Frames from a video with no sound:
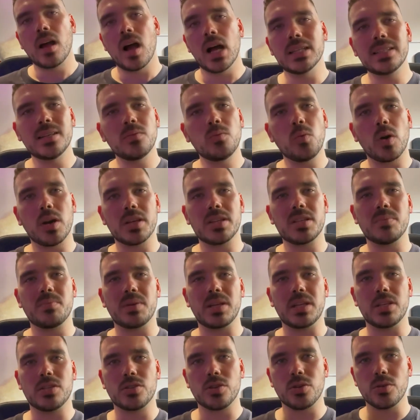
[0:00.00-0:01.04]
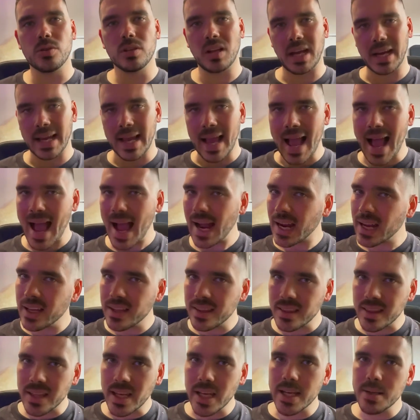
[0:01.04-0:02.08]
I didn't want it to be too like hacker
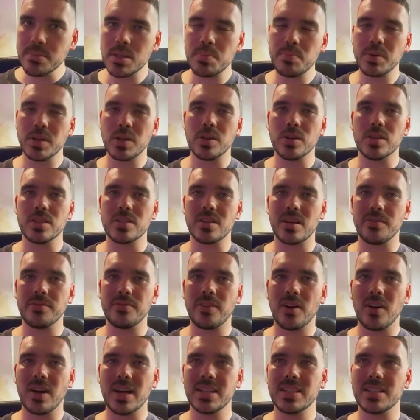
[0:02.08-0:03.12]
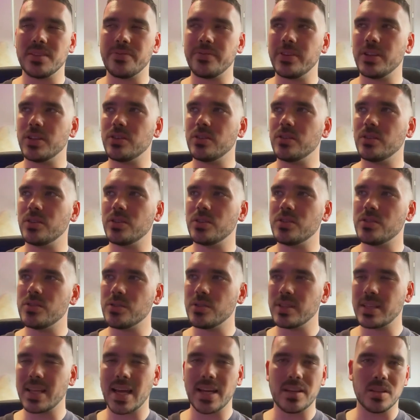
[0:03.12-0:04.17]
themed because I find if you, you do
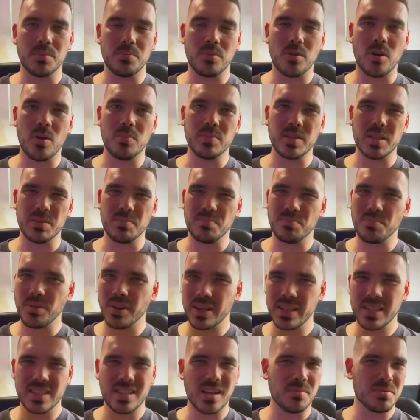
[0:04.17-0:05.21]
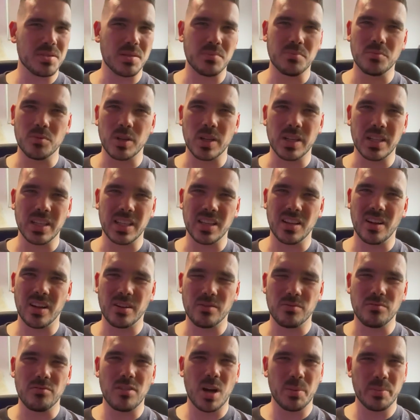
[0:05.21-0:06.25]
that in the prompt, it brings up some really like
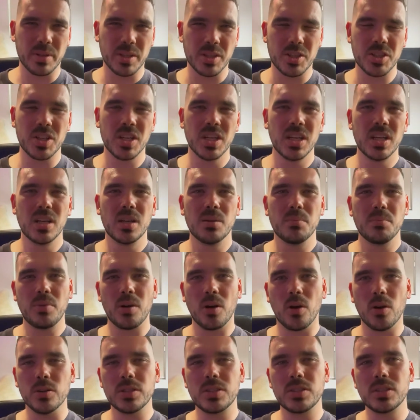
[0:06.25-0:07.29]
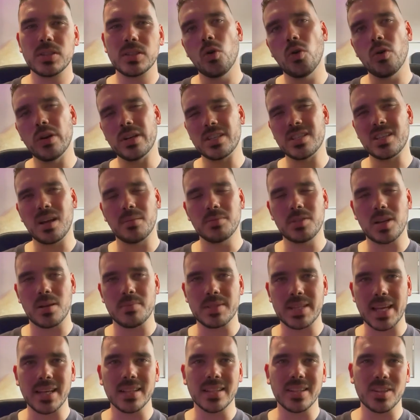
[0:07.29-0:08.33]
rubbish posts or it sometimes
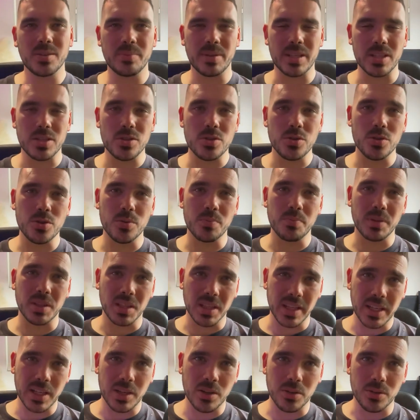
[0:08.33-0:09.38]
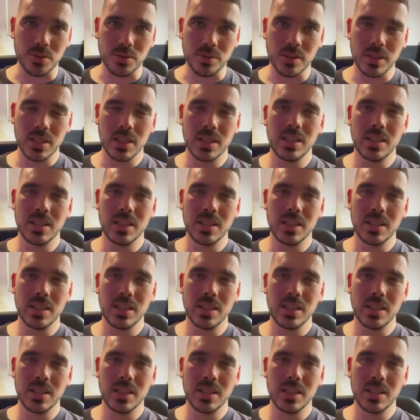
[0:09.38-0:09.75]
get a little bit too political.